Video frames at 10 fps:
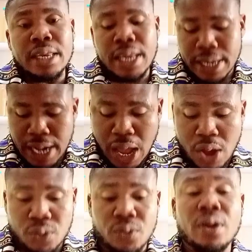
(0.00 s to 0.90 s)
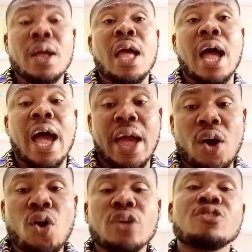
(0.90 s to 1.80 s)
Then now I
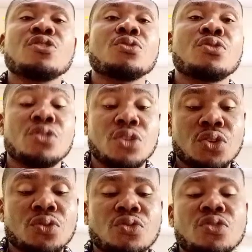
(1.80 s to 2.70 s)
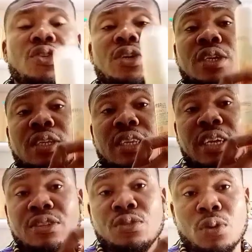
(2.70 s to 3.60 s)
urge you to use
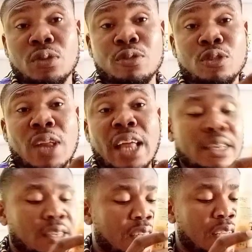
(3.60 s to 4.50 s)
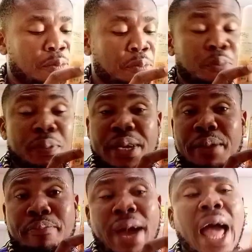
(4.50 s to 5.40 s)
this one so that they be a
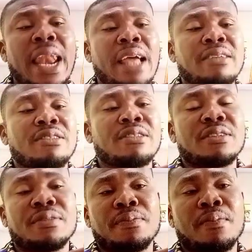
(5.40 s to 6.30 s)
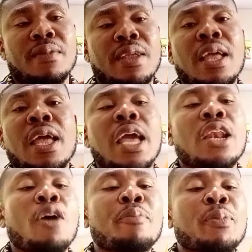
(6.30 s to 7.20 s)
balance. A
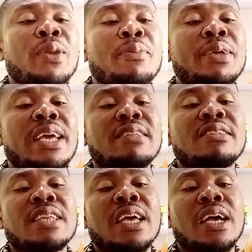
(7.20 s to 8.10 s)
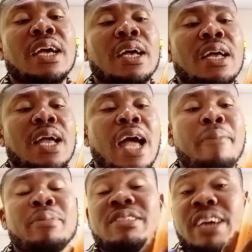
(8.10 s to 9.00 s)
lot of people, they be getting
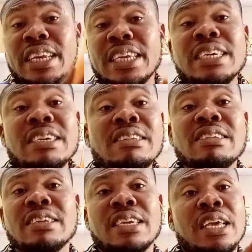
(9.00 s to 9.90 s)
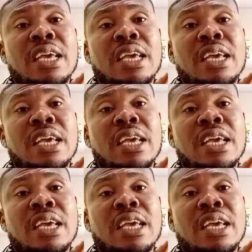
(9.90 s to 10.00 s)
Abidjanese